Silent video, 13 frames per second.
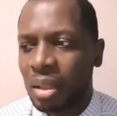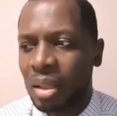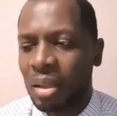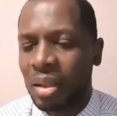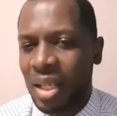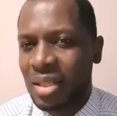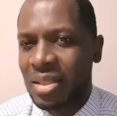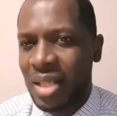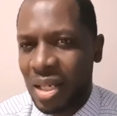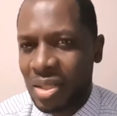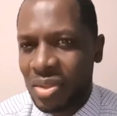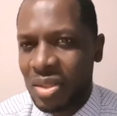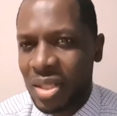they
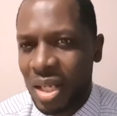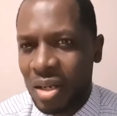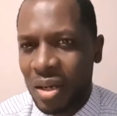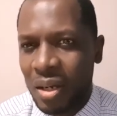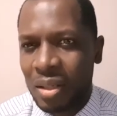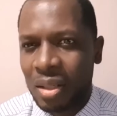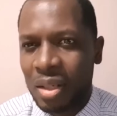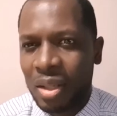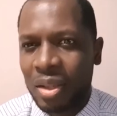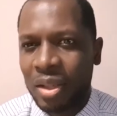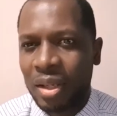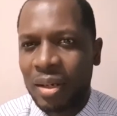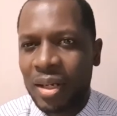tend to take on
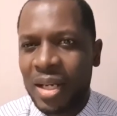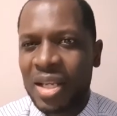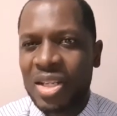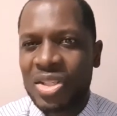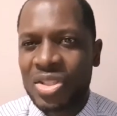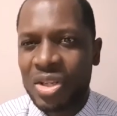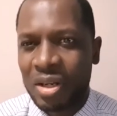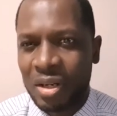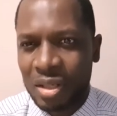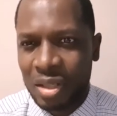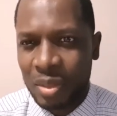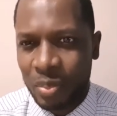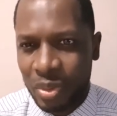their
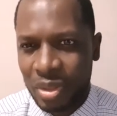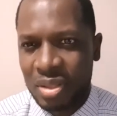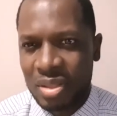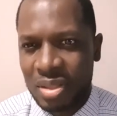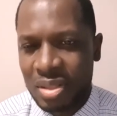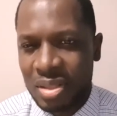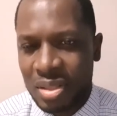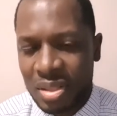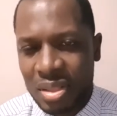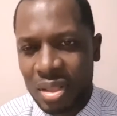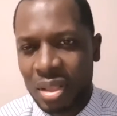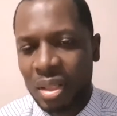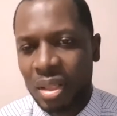internal
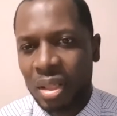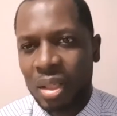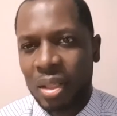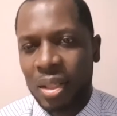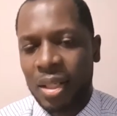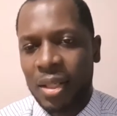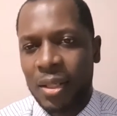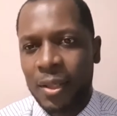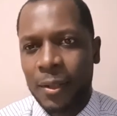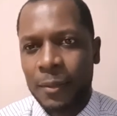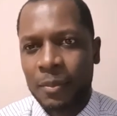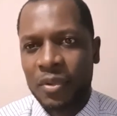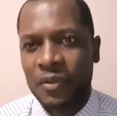persons
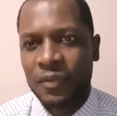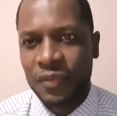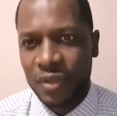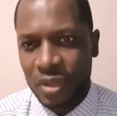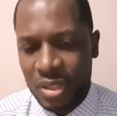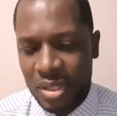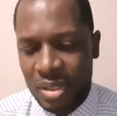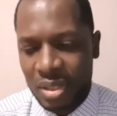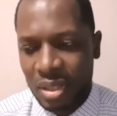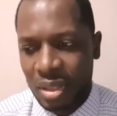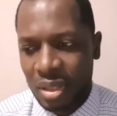first,